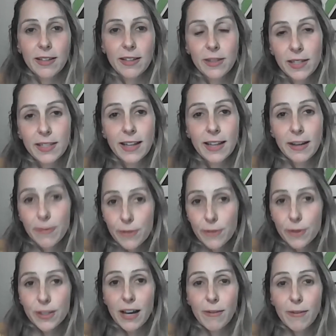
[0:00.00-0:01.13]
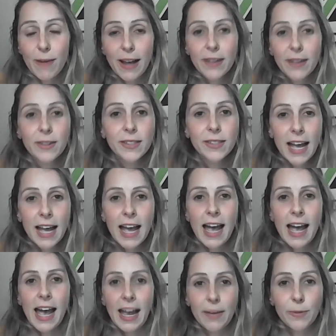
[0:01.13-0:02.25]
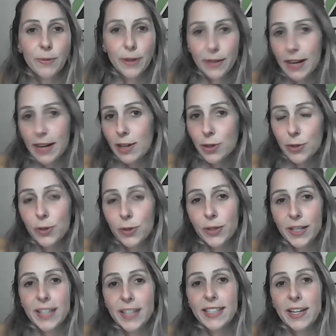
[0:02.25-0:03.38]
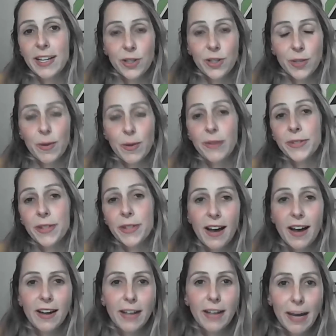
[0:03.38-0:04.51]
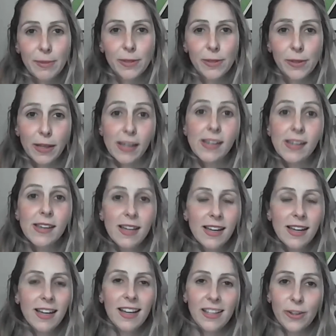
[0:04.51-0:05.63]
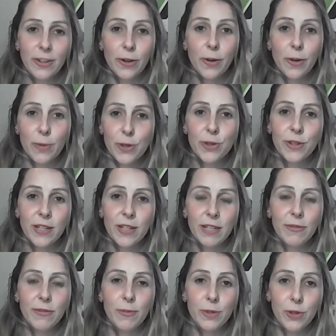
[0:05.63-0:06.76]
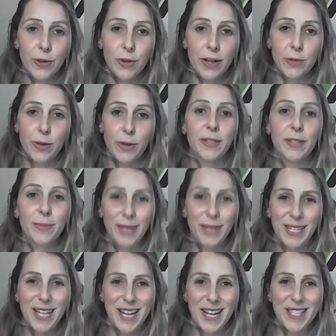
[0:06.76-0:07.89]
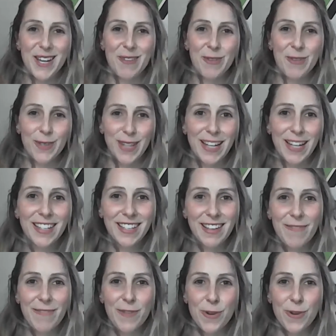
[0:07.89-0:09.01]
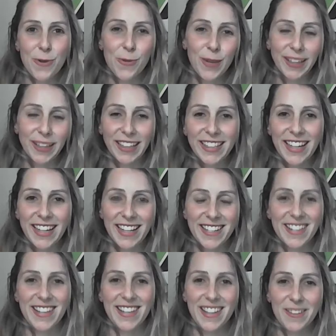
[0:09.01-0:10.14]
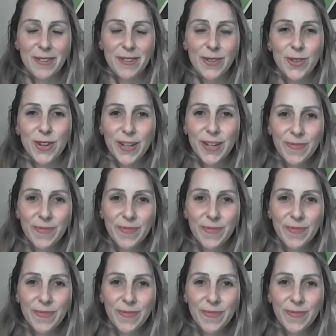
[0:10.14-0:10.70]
the state of New South Wales, and we're a national organisation as well, so there are absolutely opportunities for mature age workers. Please get in touch with us if you're willing to enter the industry.